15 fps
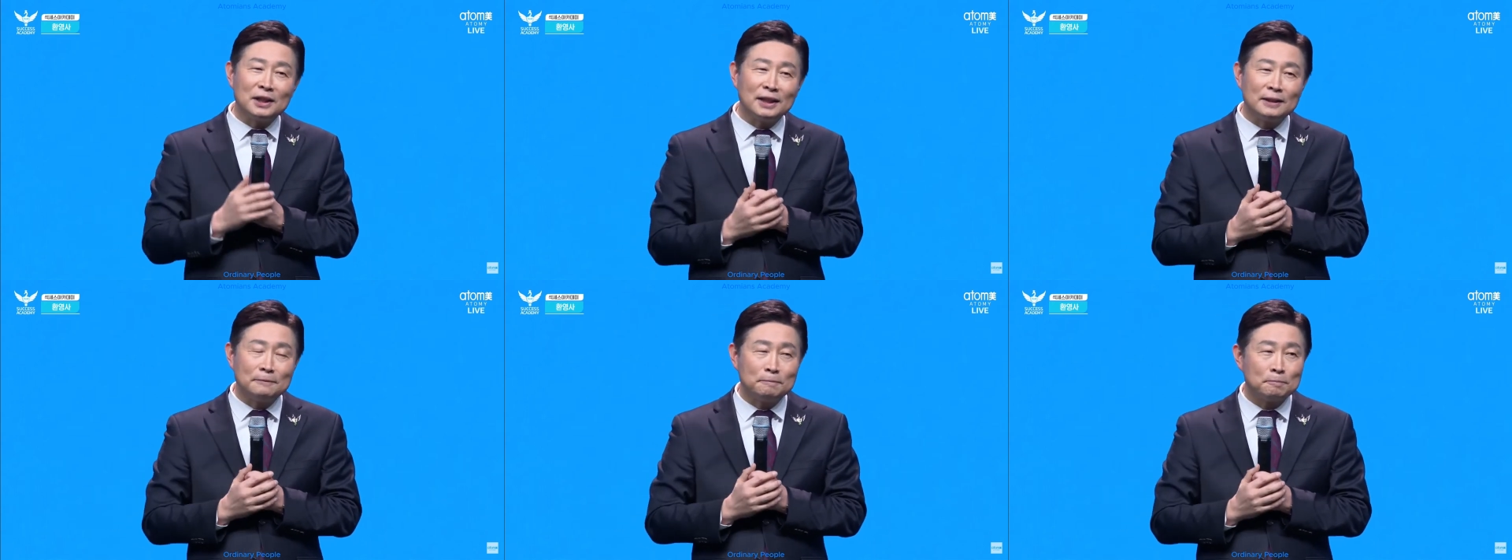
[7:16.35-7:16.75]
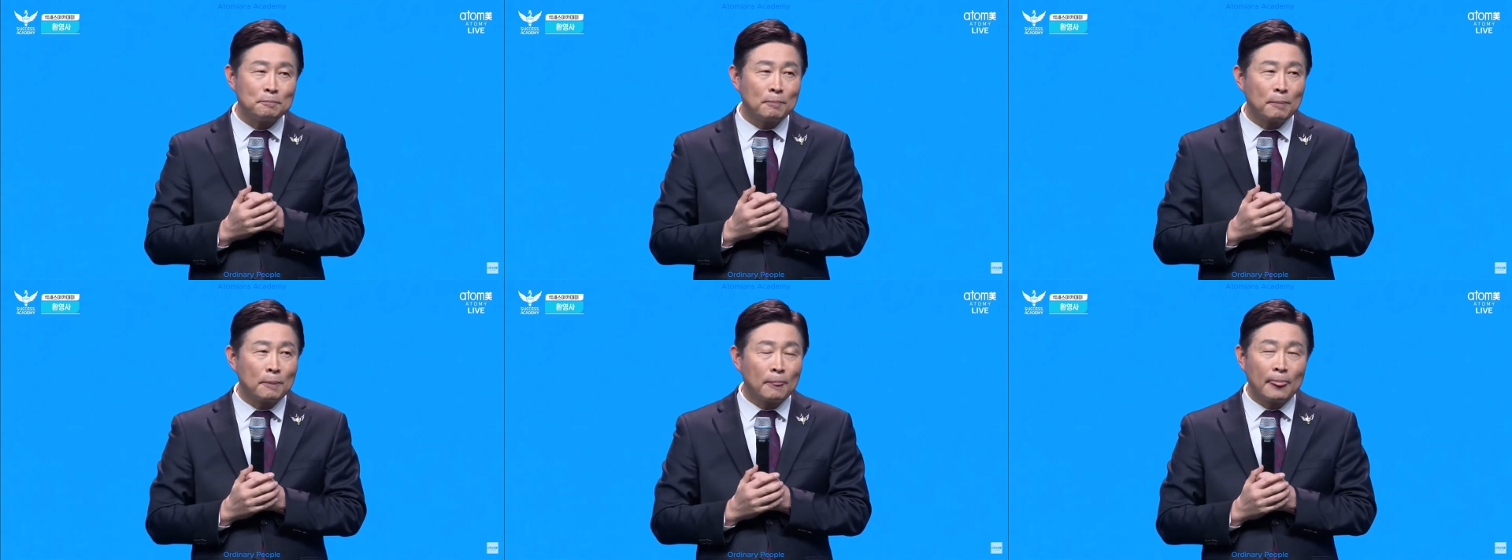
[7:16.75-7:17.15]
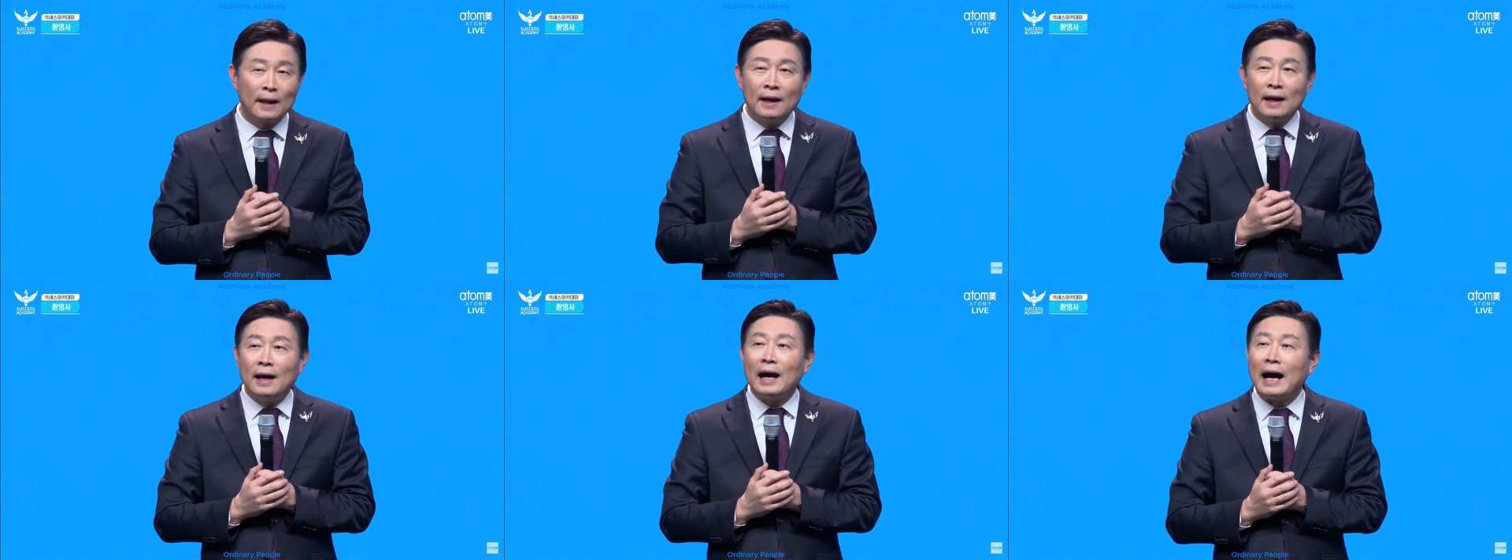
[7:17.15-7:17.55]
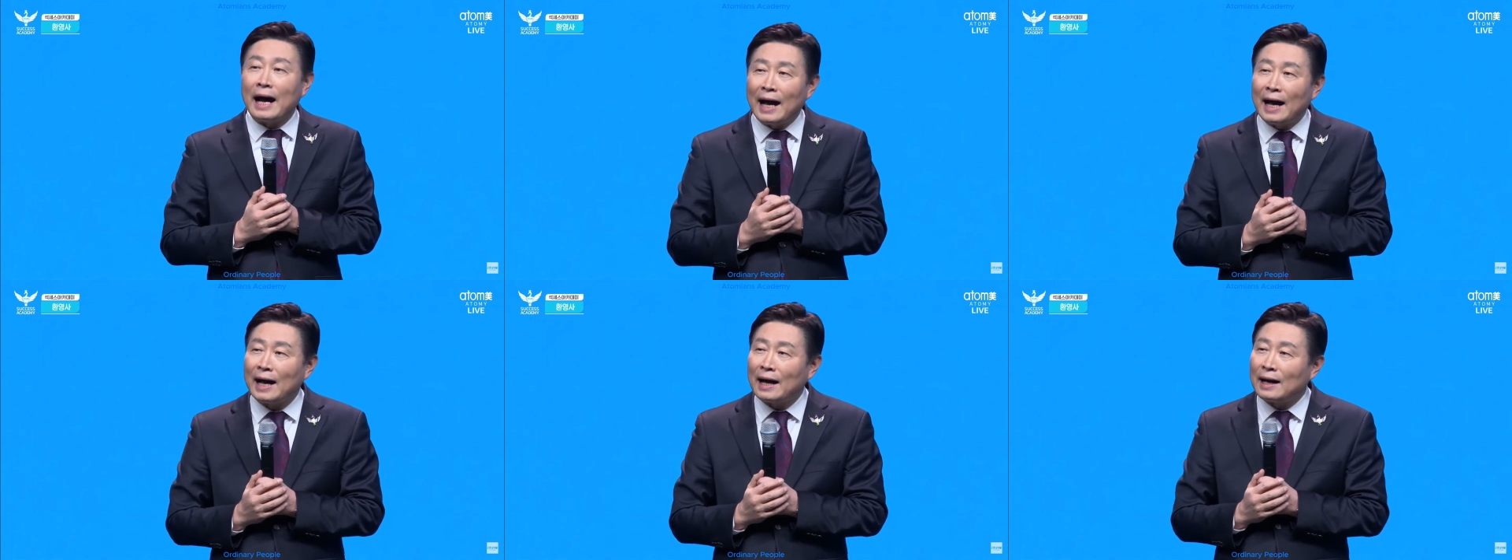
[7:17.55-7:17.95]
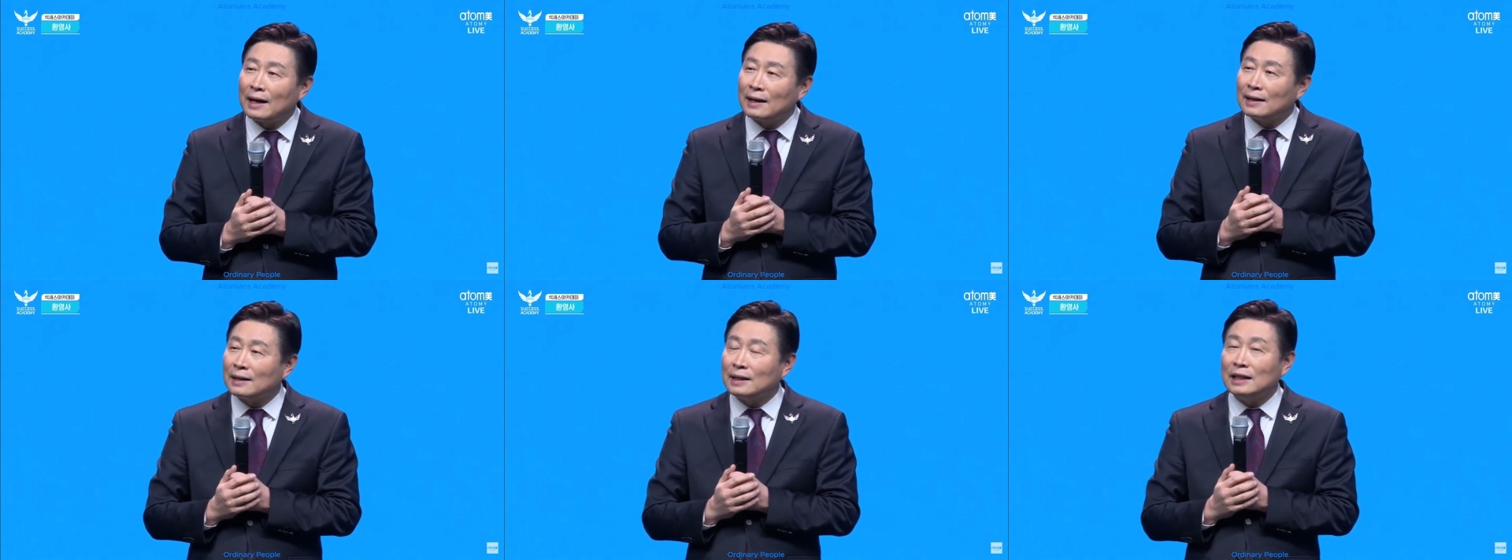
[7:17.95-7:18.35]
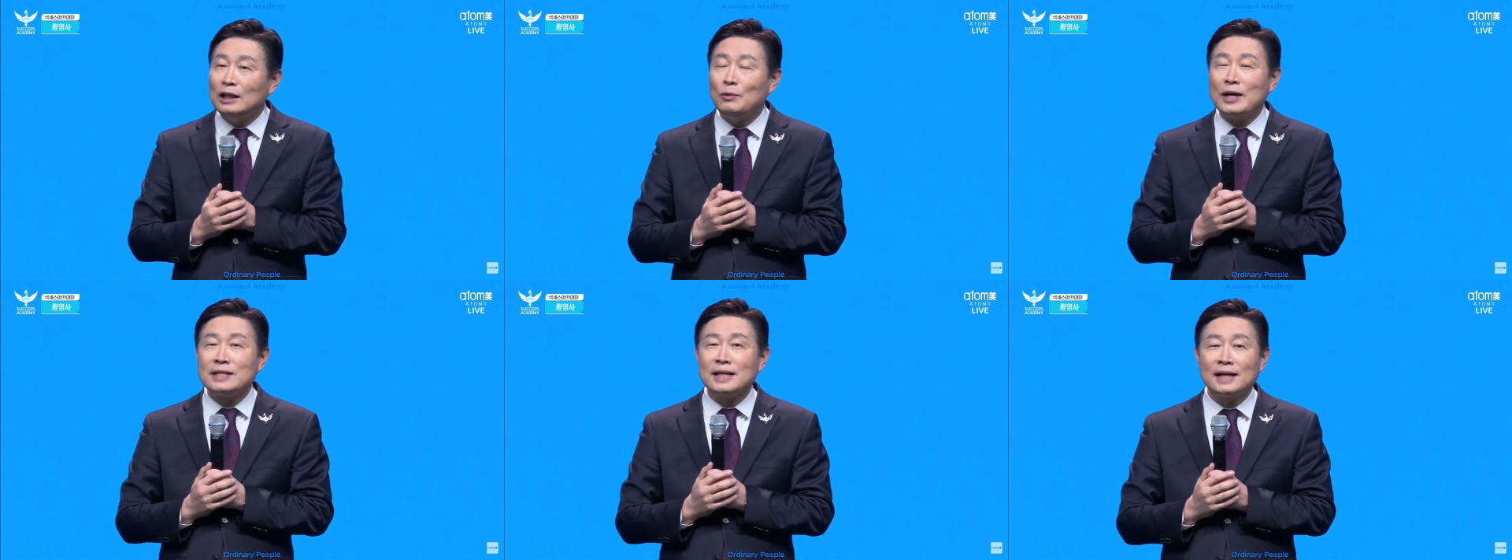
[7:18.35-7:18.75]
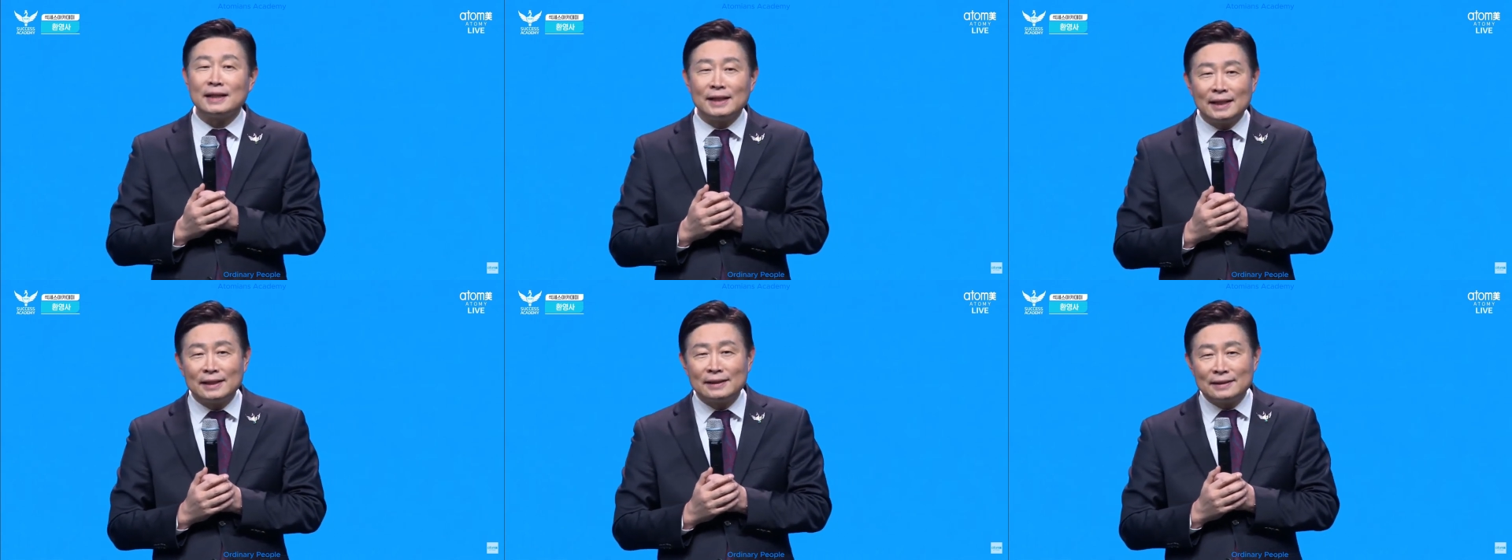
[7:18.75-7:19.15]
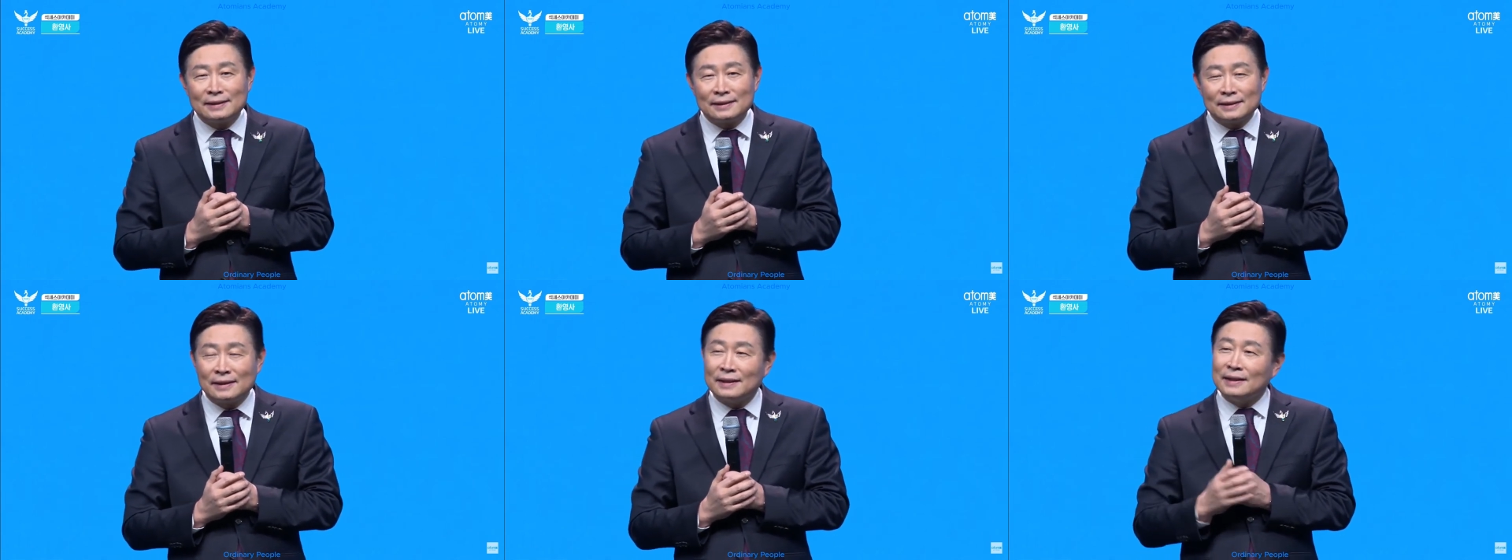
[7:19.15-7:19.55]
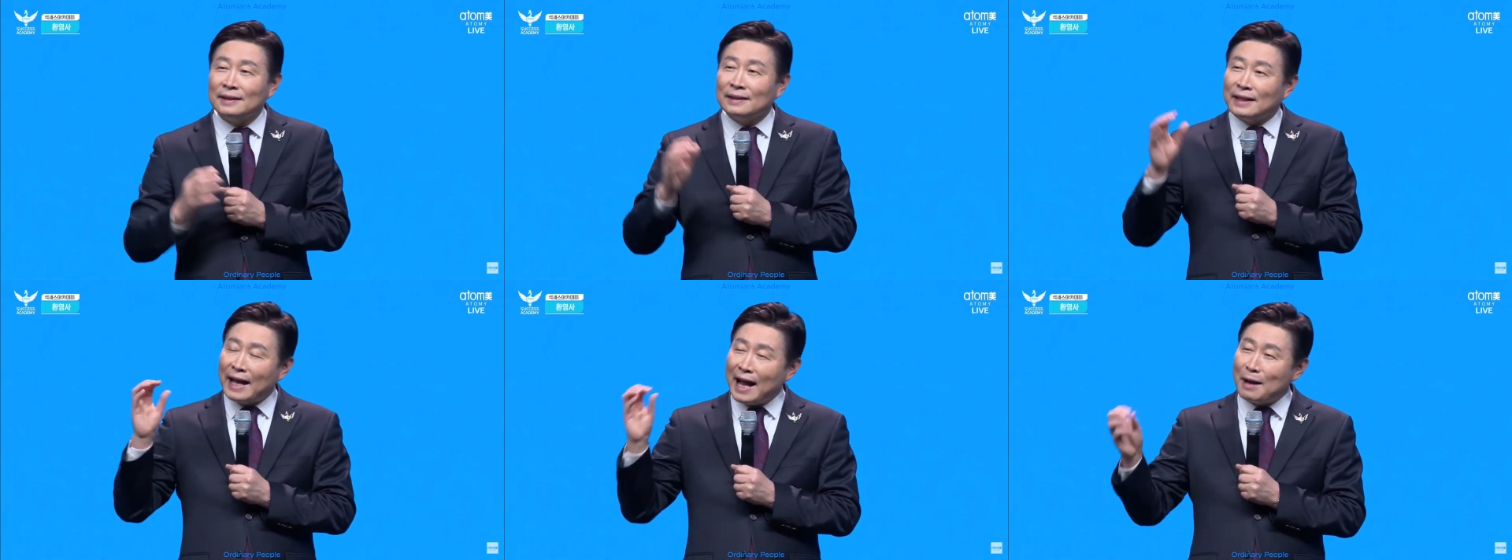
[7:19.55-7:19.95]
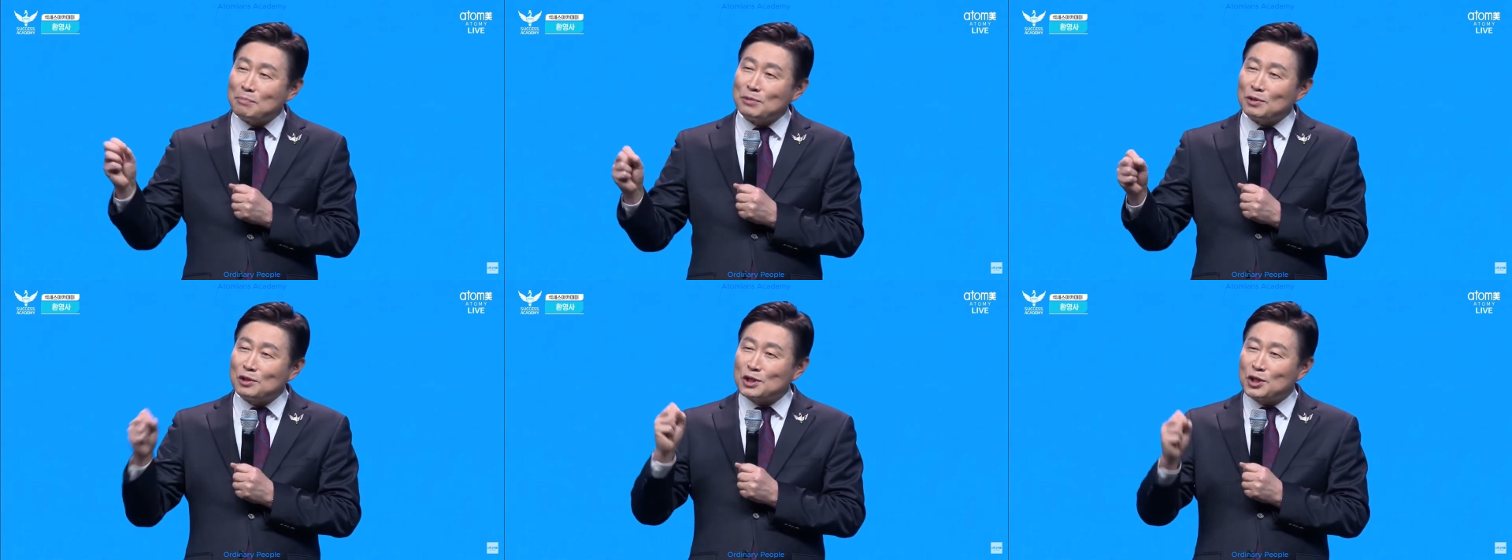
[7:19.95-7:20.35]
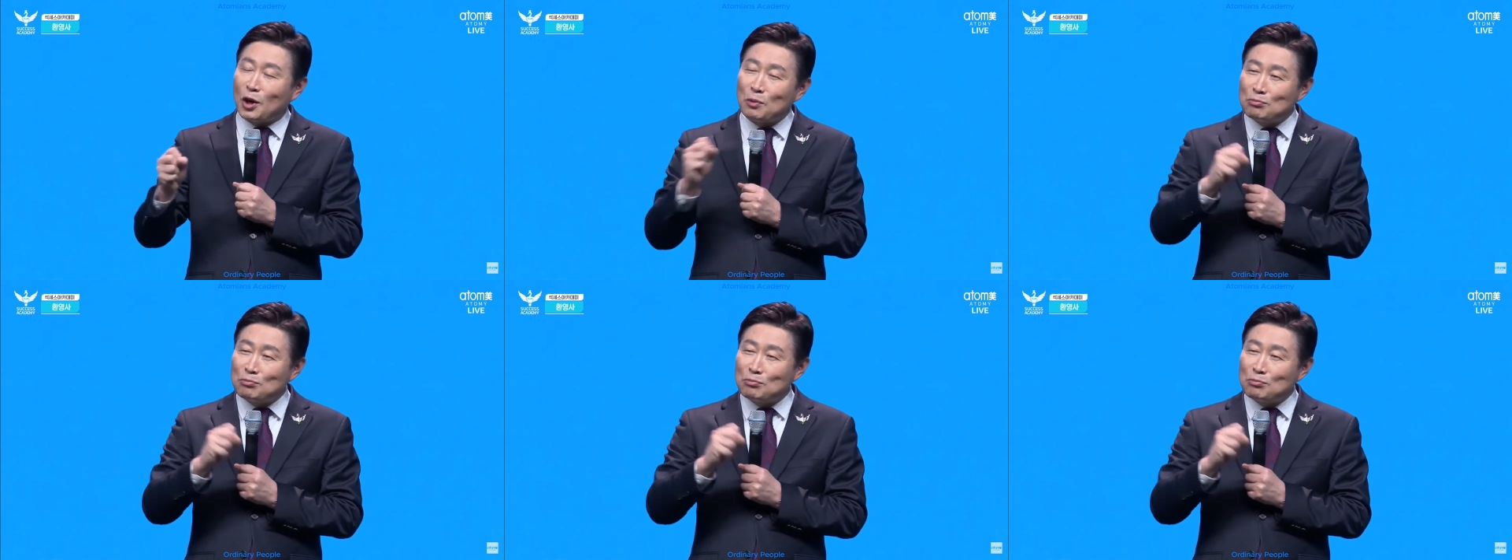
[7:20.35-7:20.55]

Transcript: So I did another study for another 3 months. And